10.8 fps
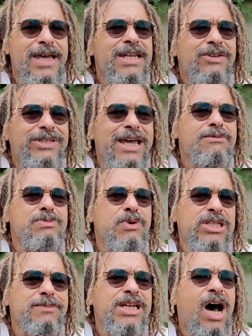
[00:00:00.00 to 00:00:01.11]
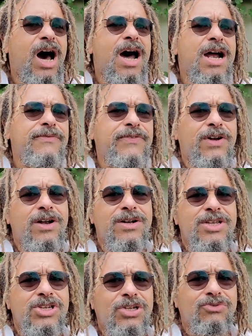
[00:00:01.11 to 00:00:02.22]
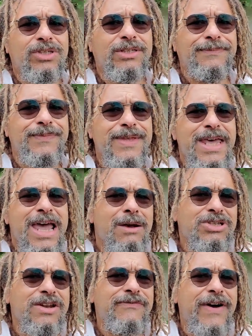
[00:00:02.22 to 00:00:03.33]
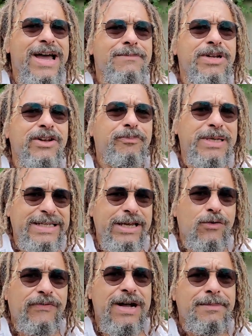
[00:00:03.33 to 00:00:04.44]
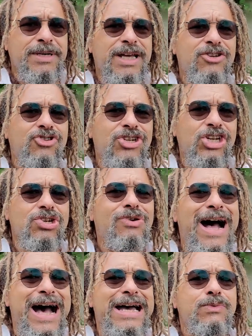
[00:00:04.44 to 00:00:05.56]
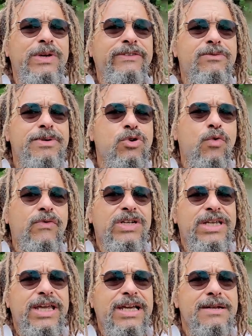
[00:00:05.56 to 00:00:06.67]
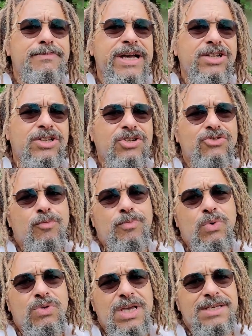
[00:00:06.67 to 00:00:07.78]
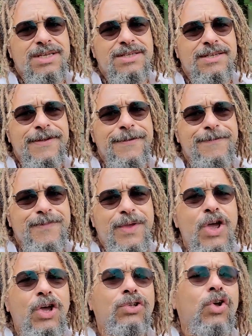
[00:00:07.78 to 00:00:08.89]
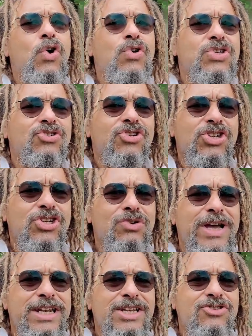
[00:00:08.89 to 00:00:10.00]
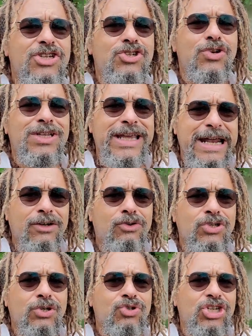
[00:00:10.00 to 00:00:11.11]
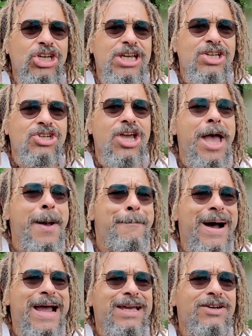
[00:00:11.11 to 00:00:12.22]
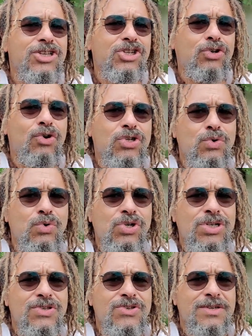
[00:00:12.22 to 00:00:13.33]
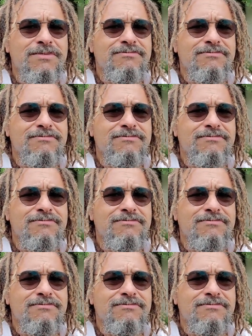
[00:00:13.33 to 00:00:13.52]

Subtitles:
Now, times must have been hard for her and the children. It was an environment of potato famine and traditional hand weaving being overtaken by industrial processes. loss of traditional industries due to technological change, migrants crossing oceans.